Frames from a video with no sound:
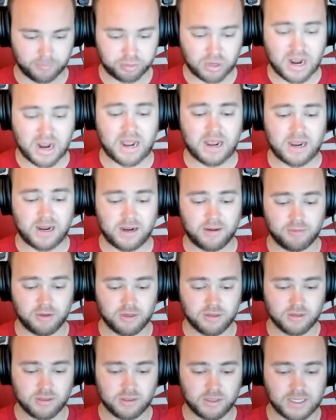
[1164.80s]

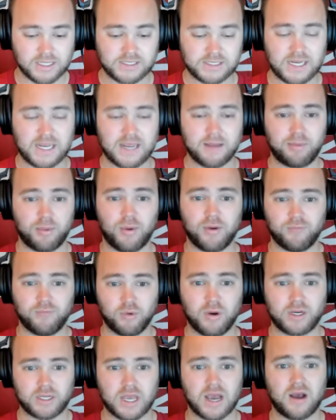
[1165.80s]
prime example of
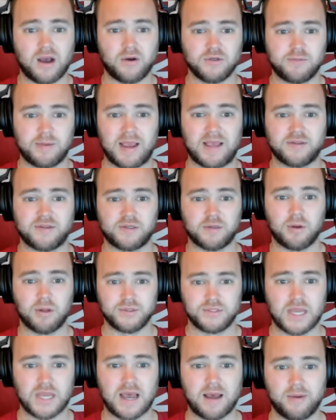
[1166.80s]
what college
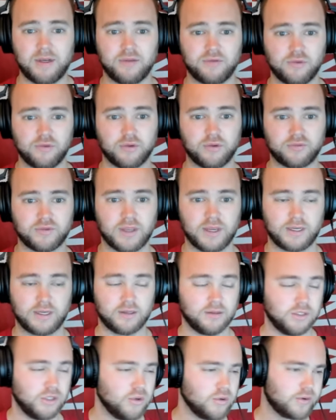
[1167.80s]
basketball dominance looks like.
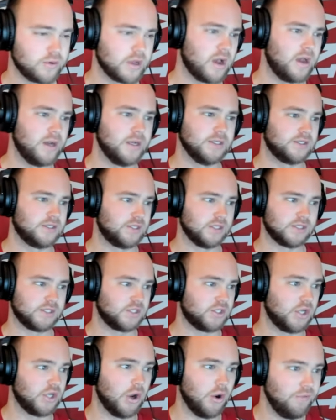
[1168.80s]
UConn is
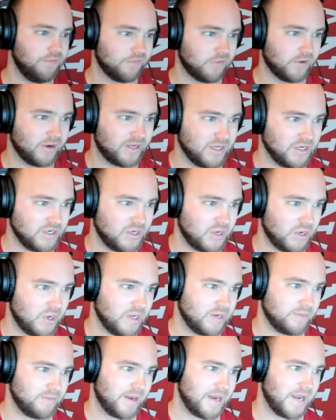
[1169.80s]
just so freaking
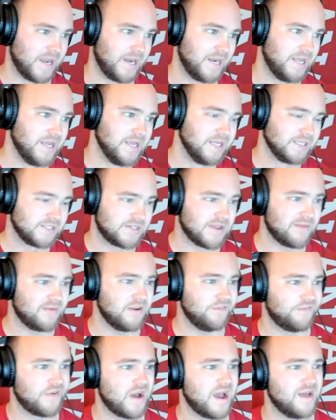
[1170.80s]
good, man.
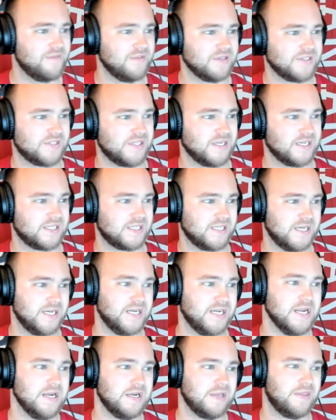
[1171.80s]

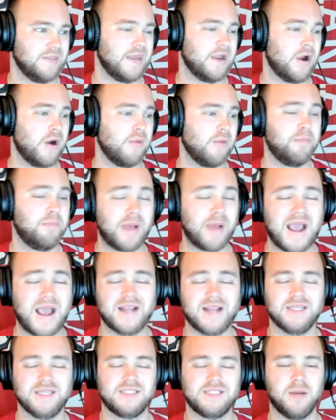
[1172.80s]
75-60, they are
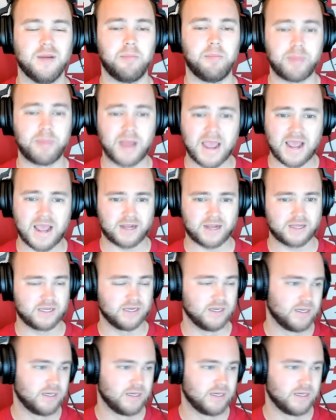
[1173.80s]
back-to-back